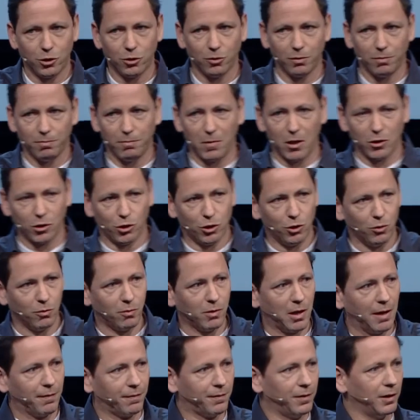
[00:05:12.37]
much
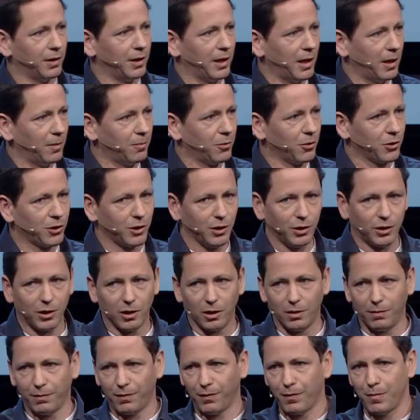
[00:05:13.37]
geographical neighbors in terms of